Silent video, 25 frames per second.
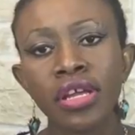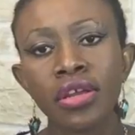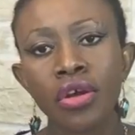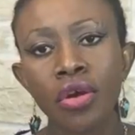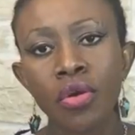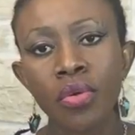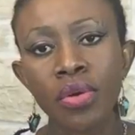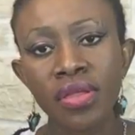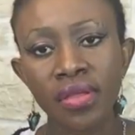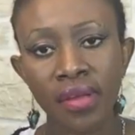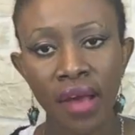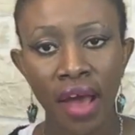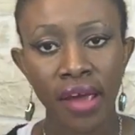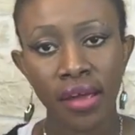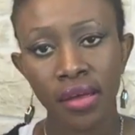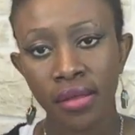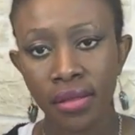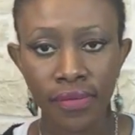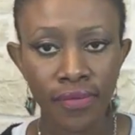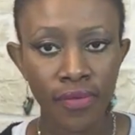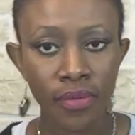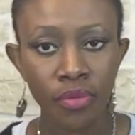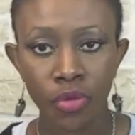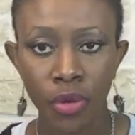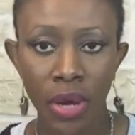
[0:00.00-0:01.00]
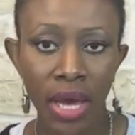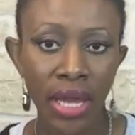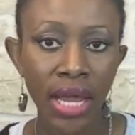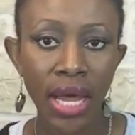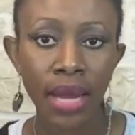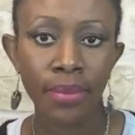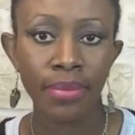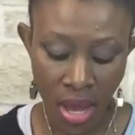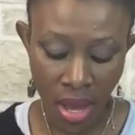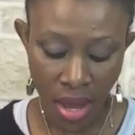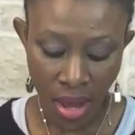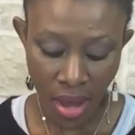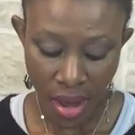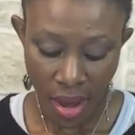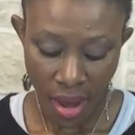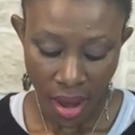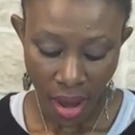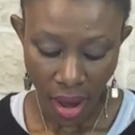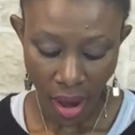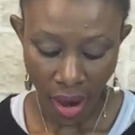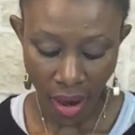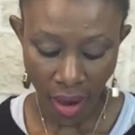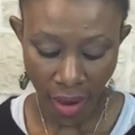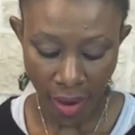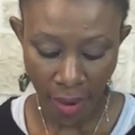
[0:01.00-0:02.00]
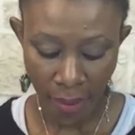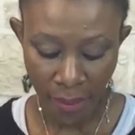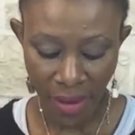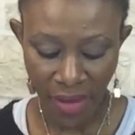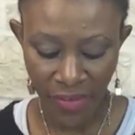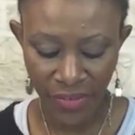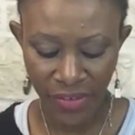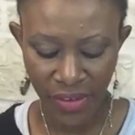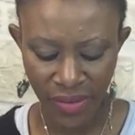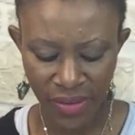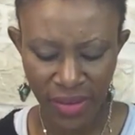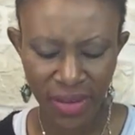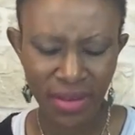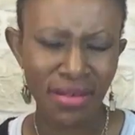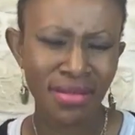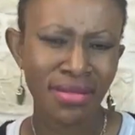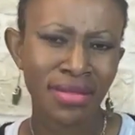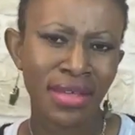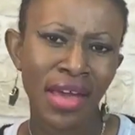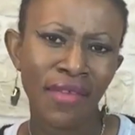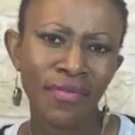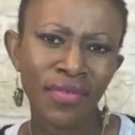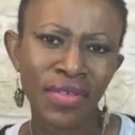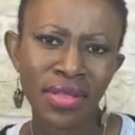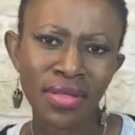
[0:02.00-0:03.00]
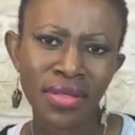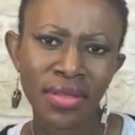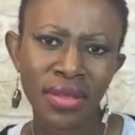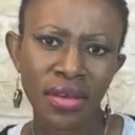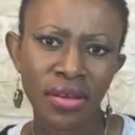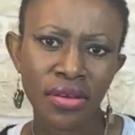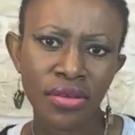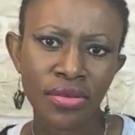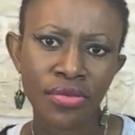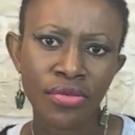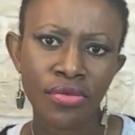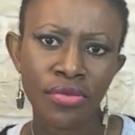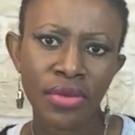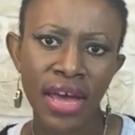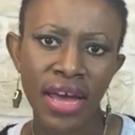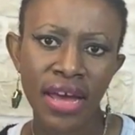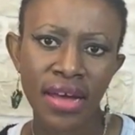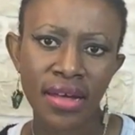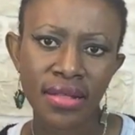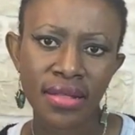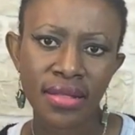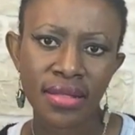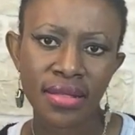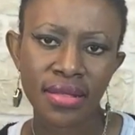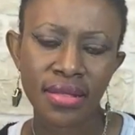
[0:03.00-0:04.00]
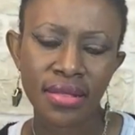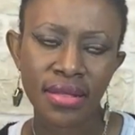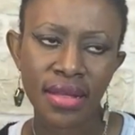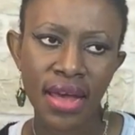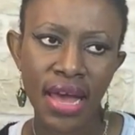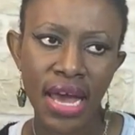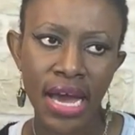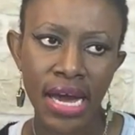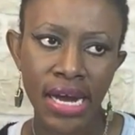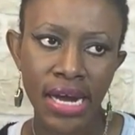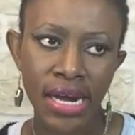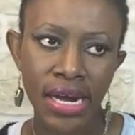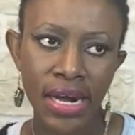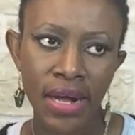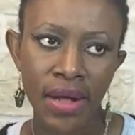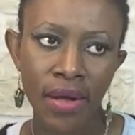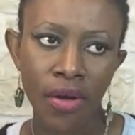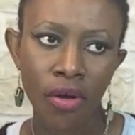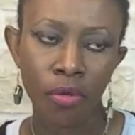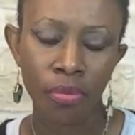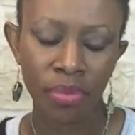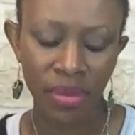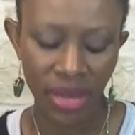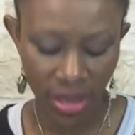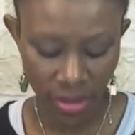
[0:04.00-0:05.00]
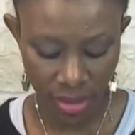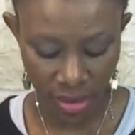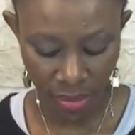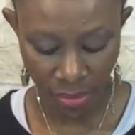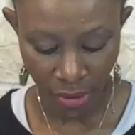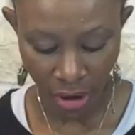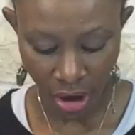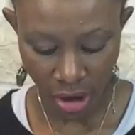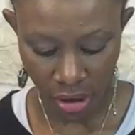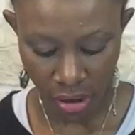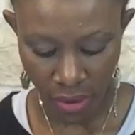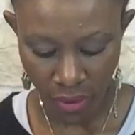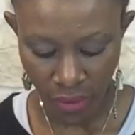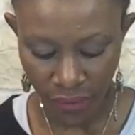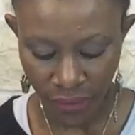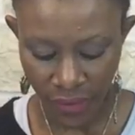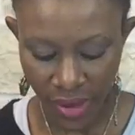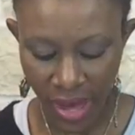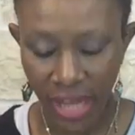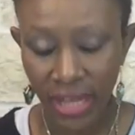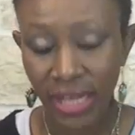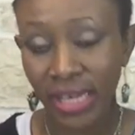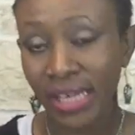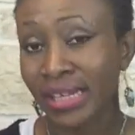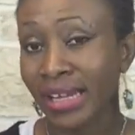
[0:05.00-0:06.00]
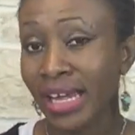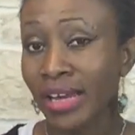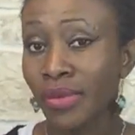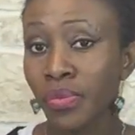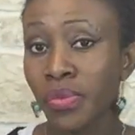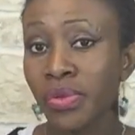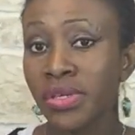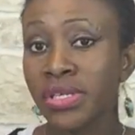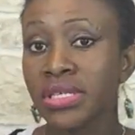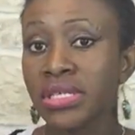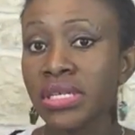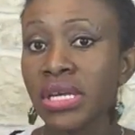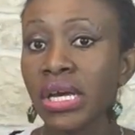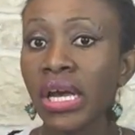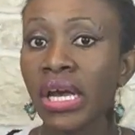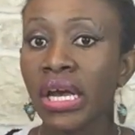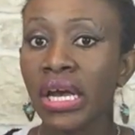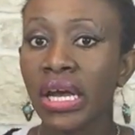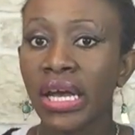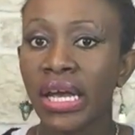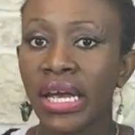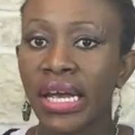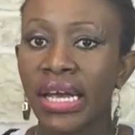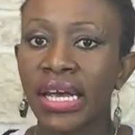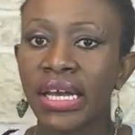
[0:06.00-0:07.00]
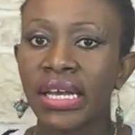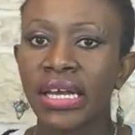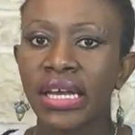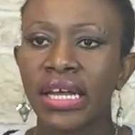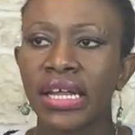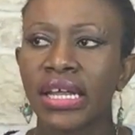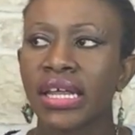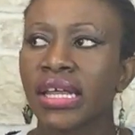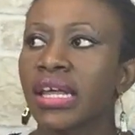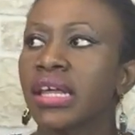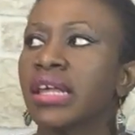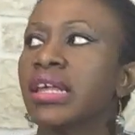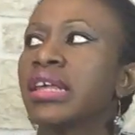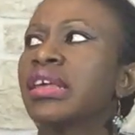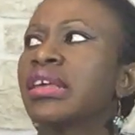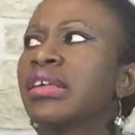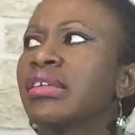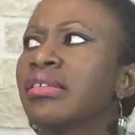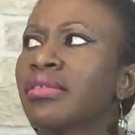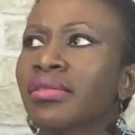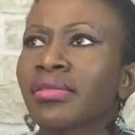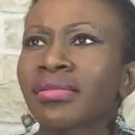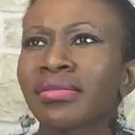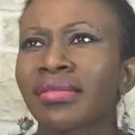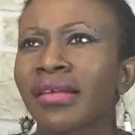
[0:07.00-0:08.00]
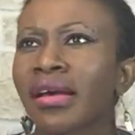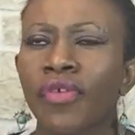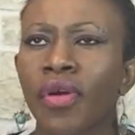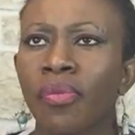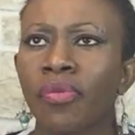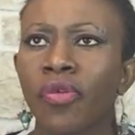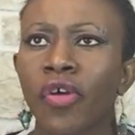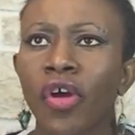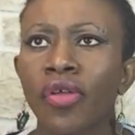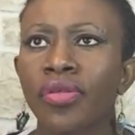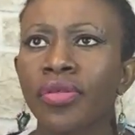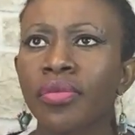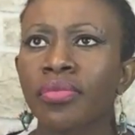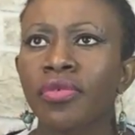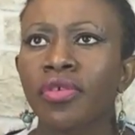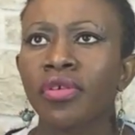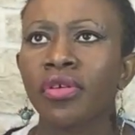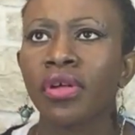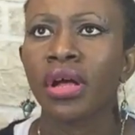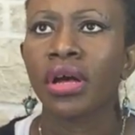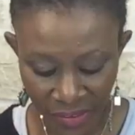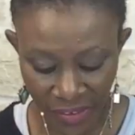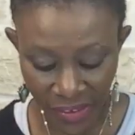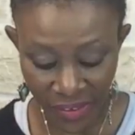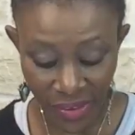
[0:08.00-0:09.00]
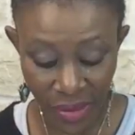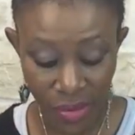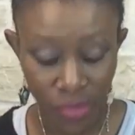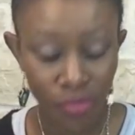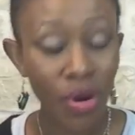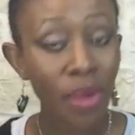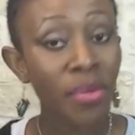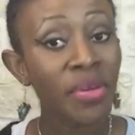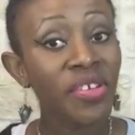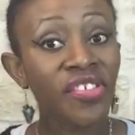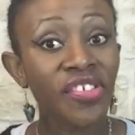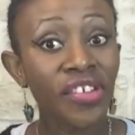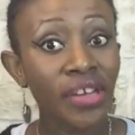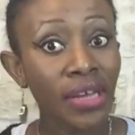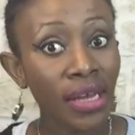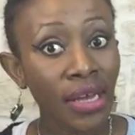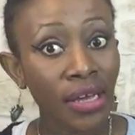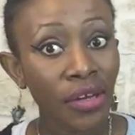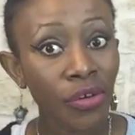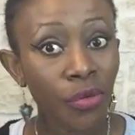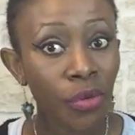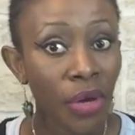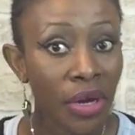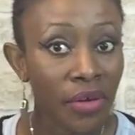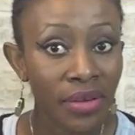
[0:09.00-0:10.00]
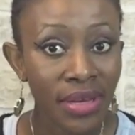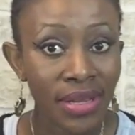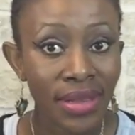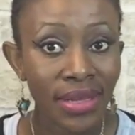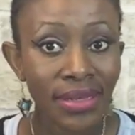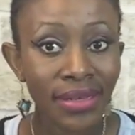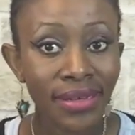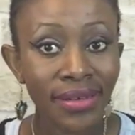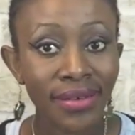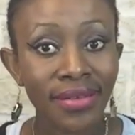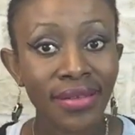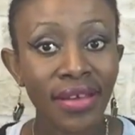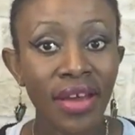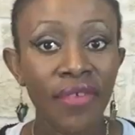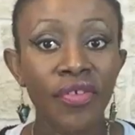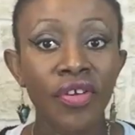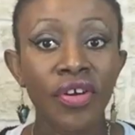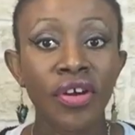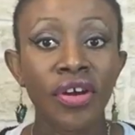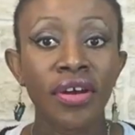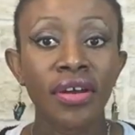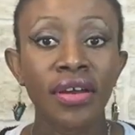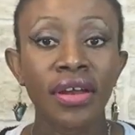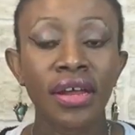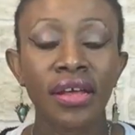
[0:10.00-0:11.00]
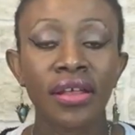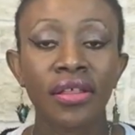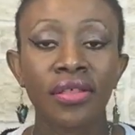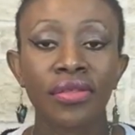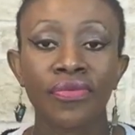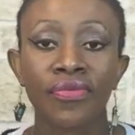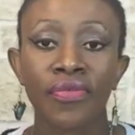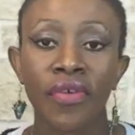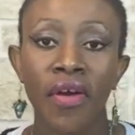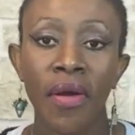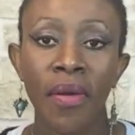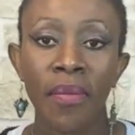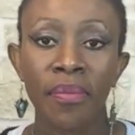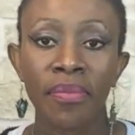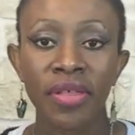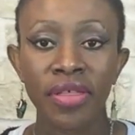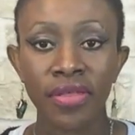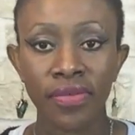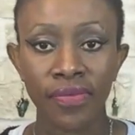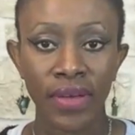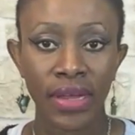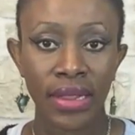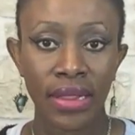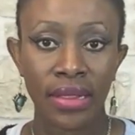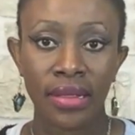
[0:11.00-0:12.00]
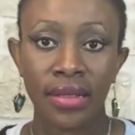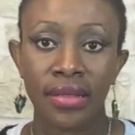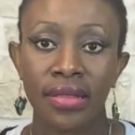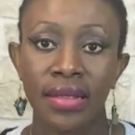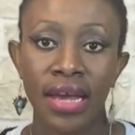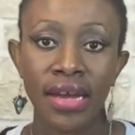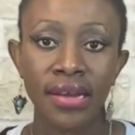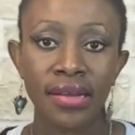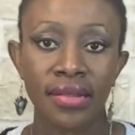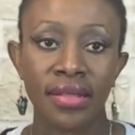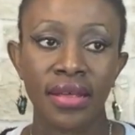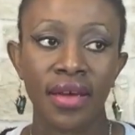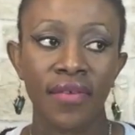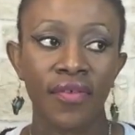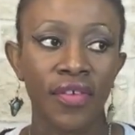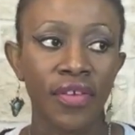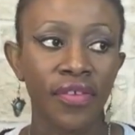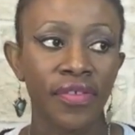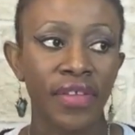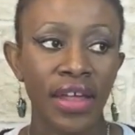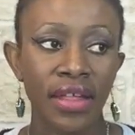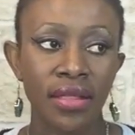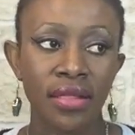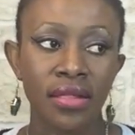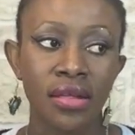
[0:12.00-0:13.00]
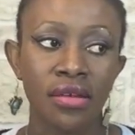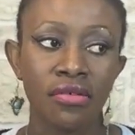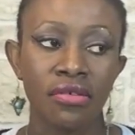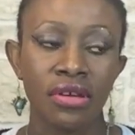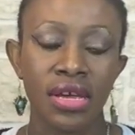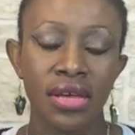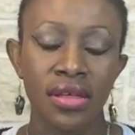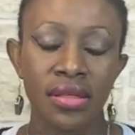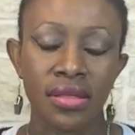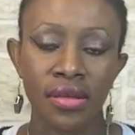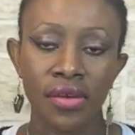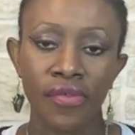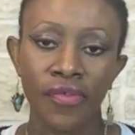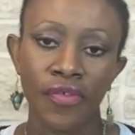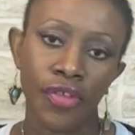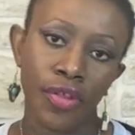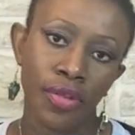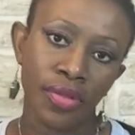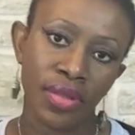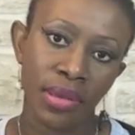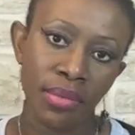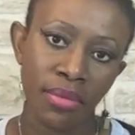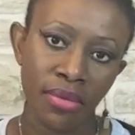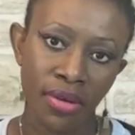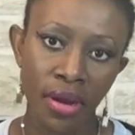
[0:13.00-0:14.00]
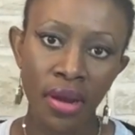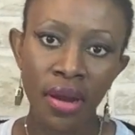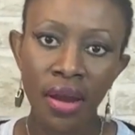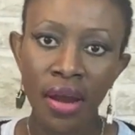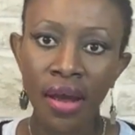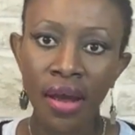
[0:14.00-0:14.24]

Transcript: know as Caius from Twilight. And then there's Kevin Zegers, who acts or plays the part of Alec Lightwood, and he's from Gossip Girl. And then there's Robert Sheehan, who I recently discovered is from Misfits, because I discovered that series over the summer